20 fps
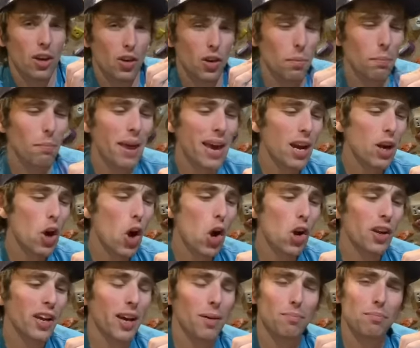You may
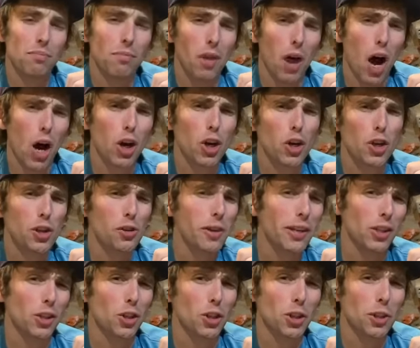call it a
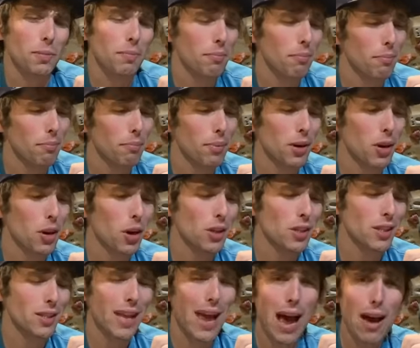crinch
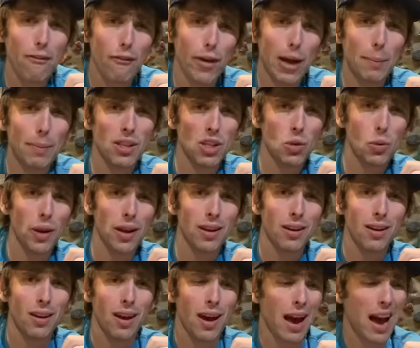because it's halfway
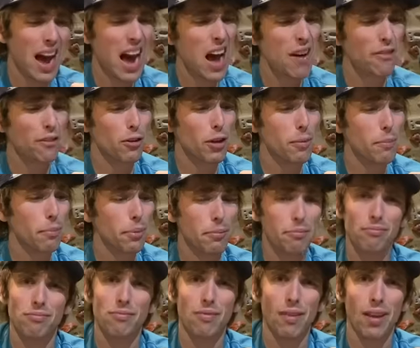between a half crimp
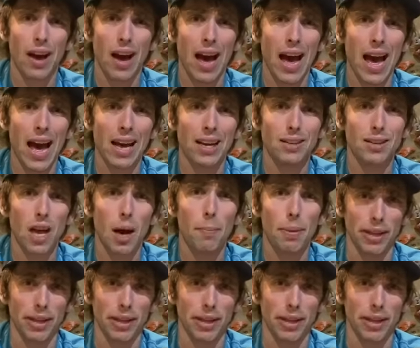and a